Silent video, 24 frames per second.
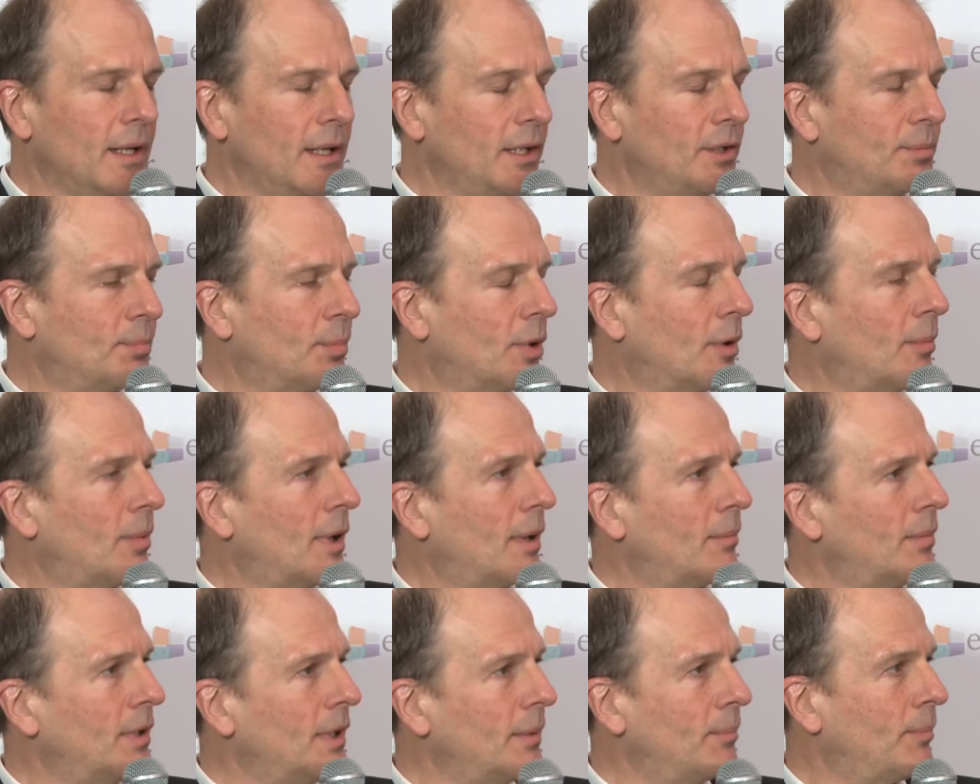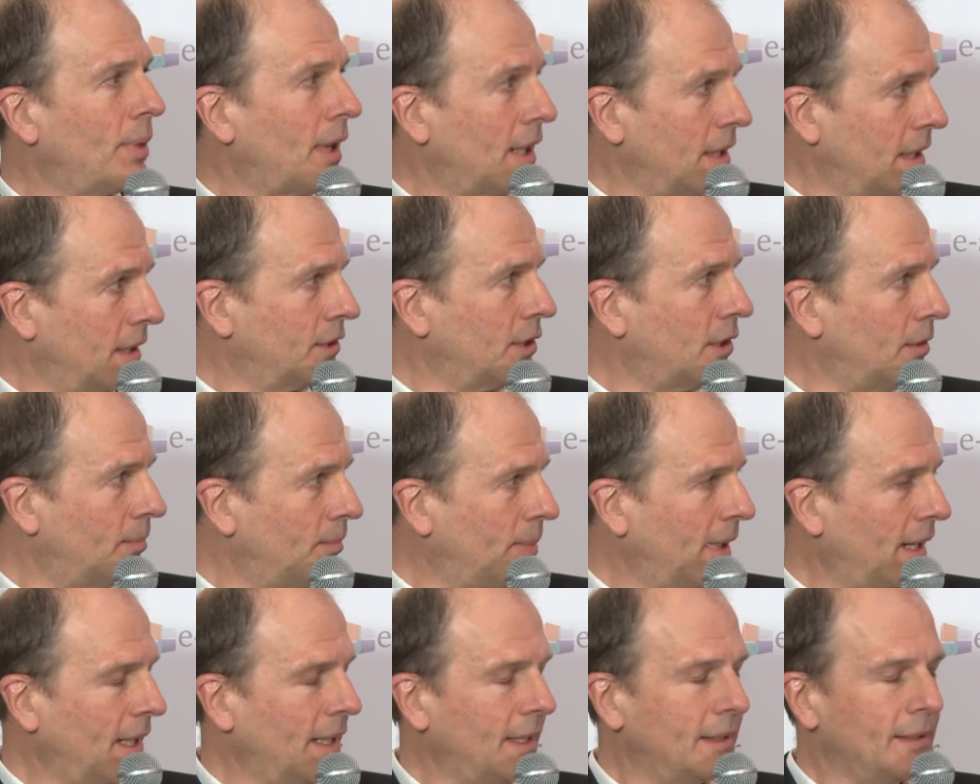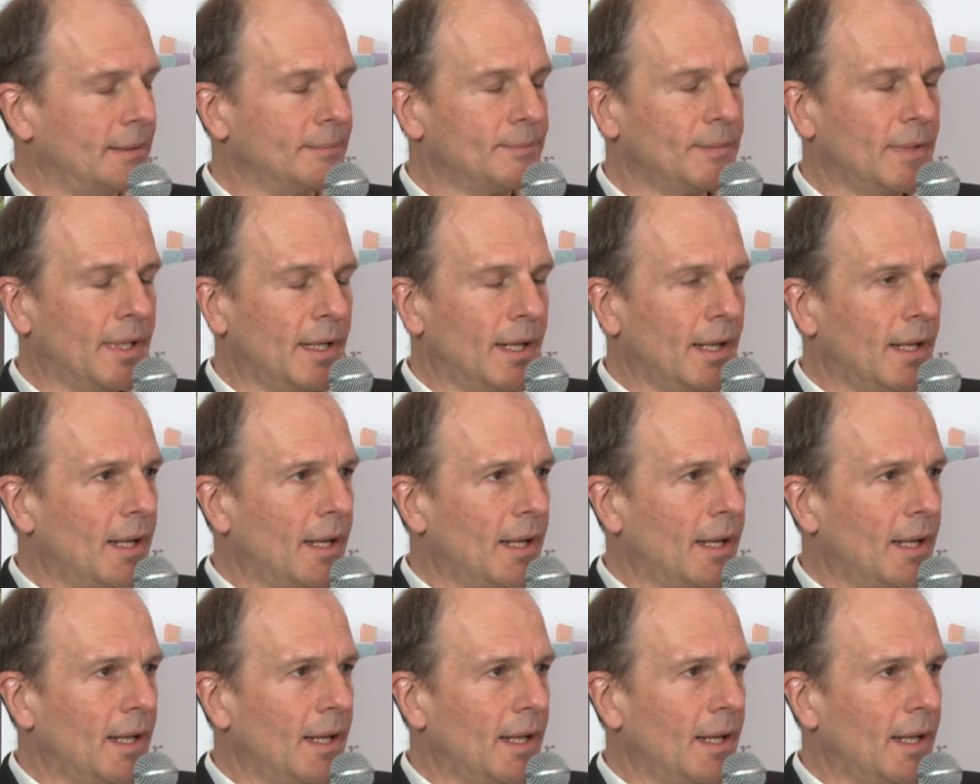is probably parietal pain.